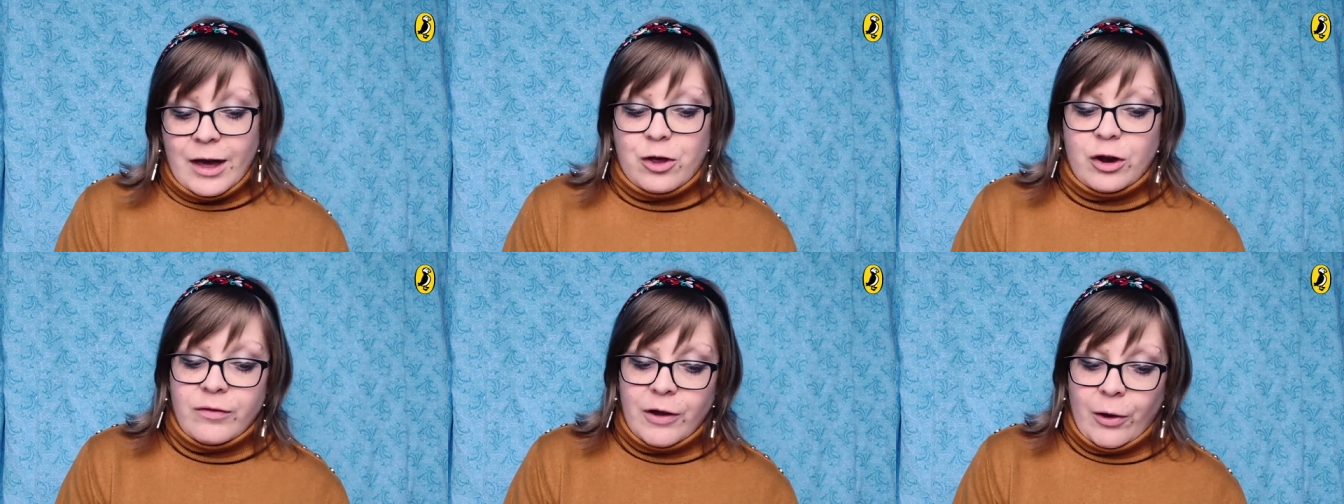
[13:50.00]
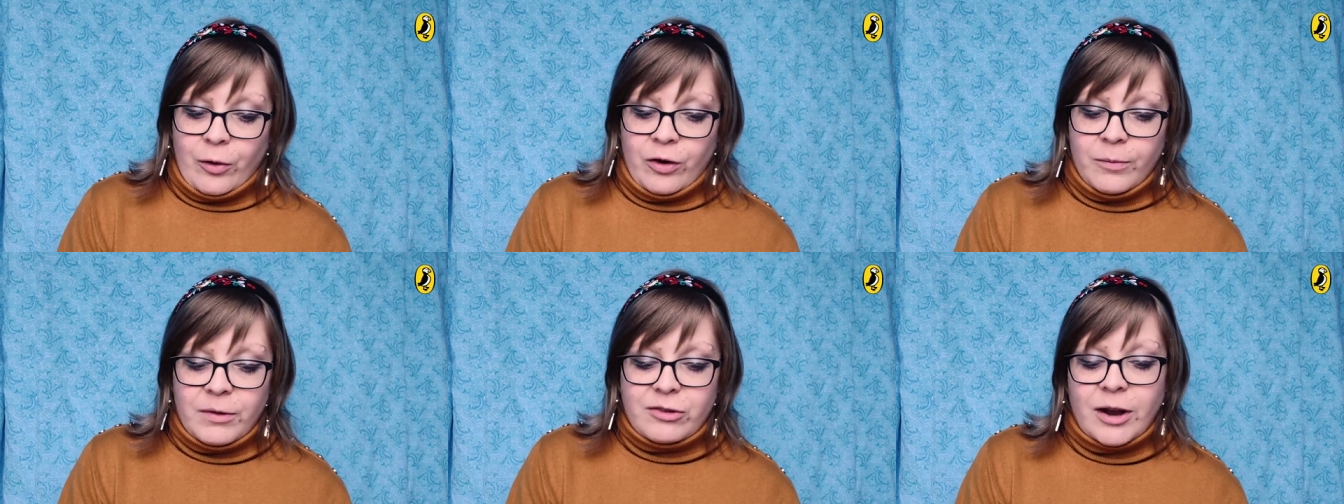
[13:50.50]
I should have
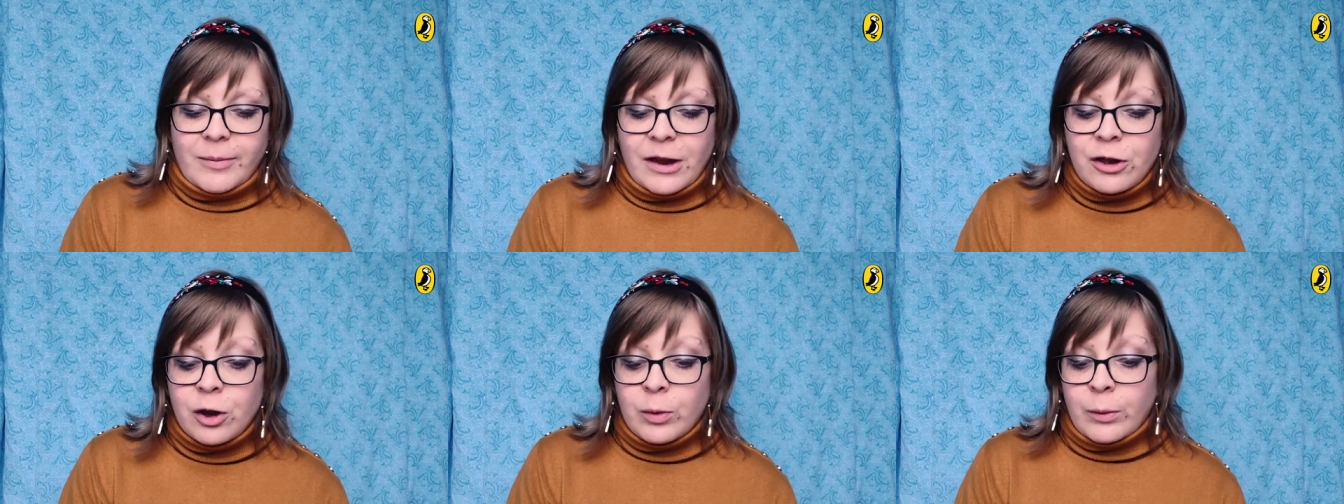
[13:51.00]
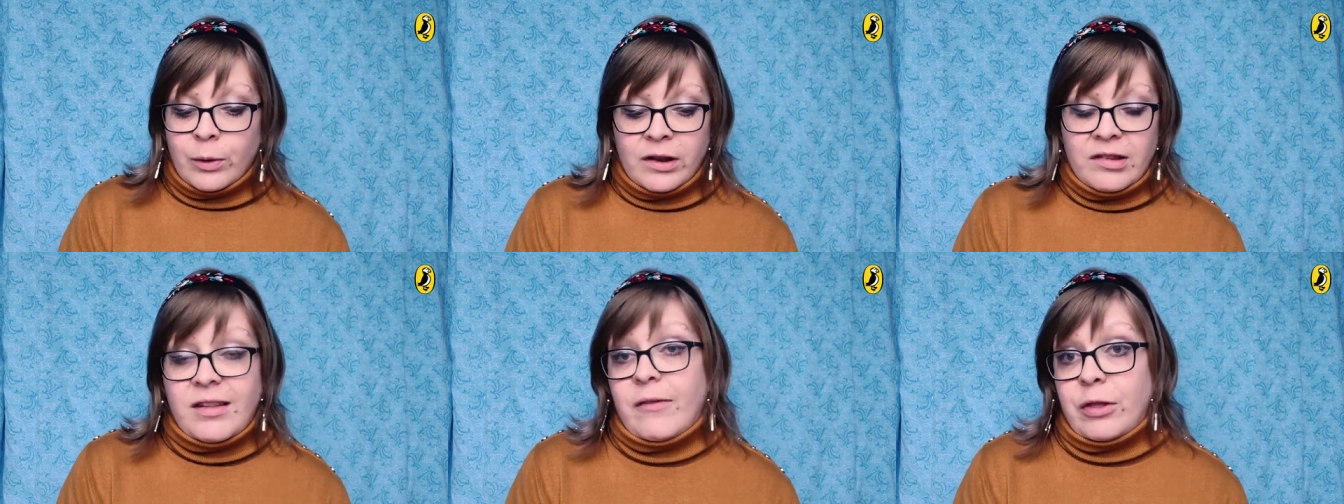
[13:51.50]
known. Miss Trepke knew we were
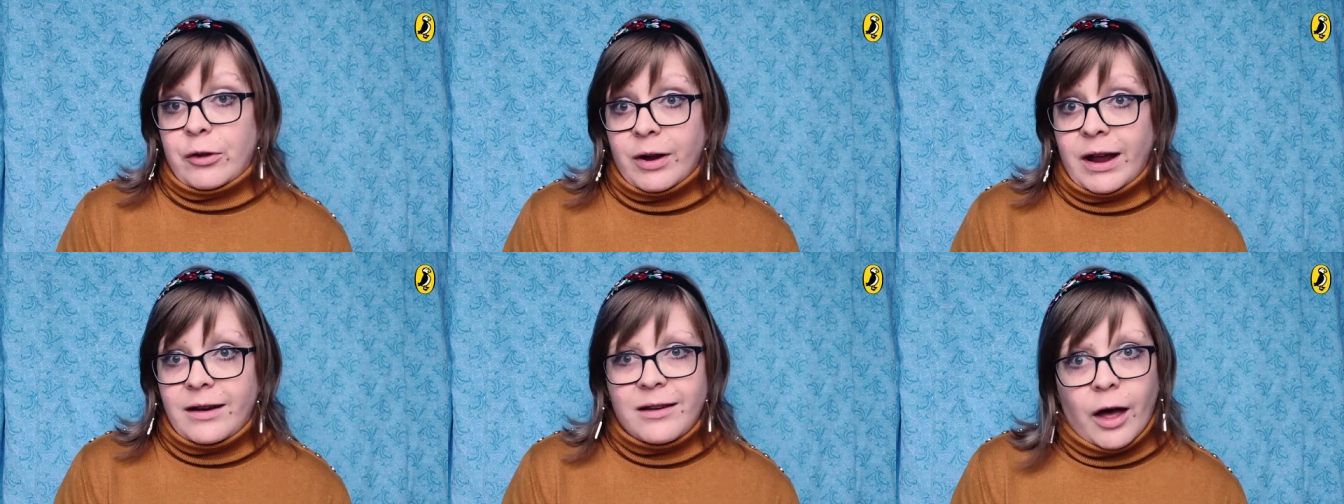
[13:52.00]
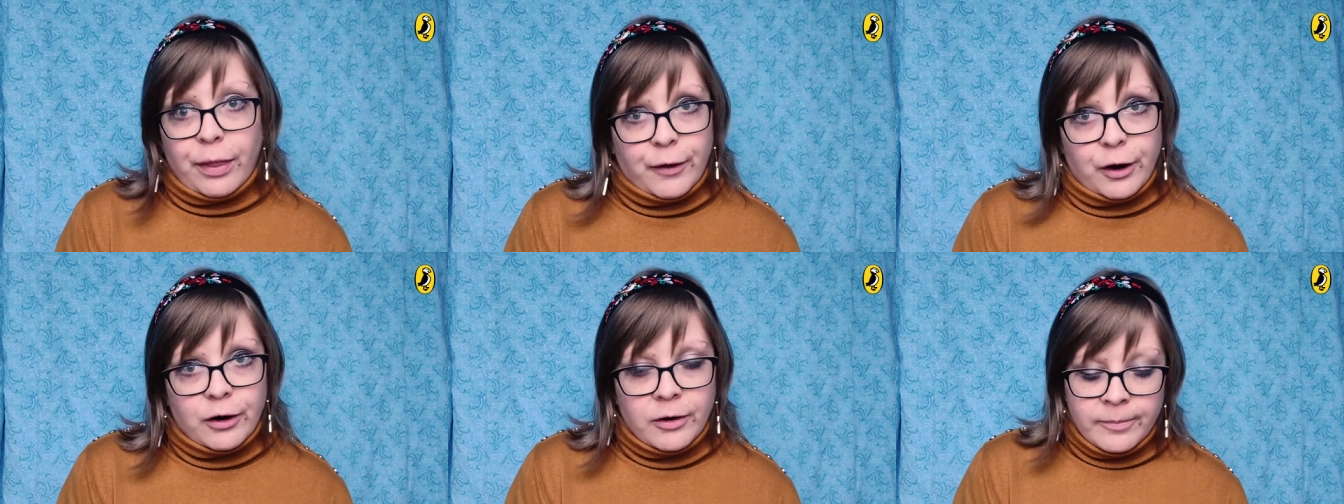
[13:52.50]
in seventh grade, not
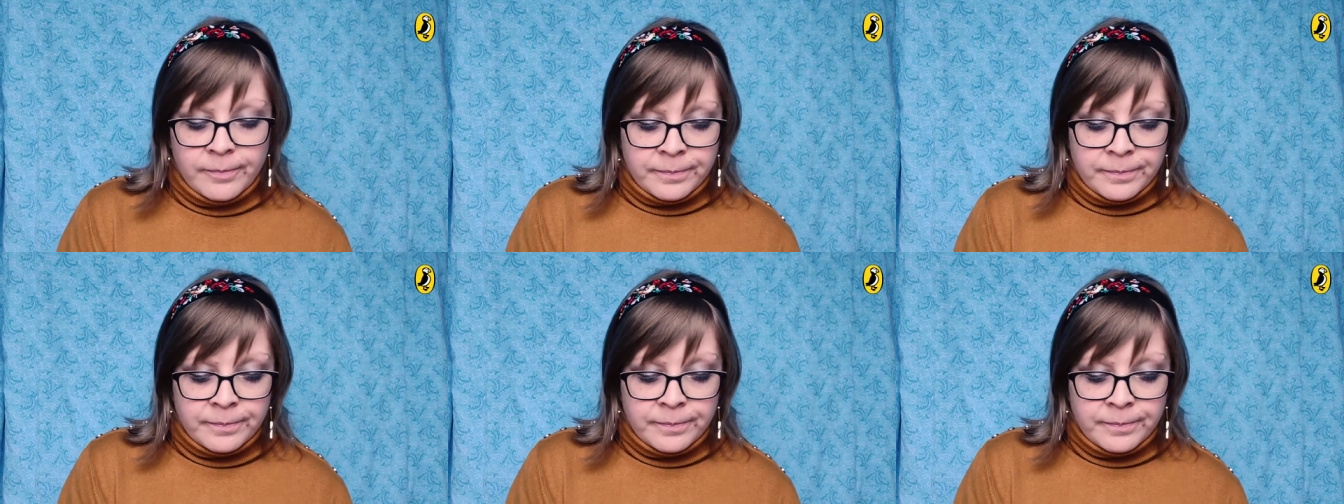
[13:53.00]
third.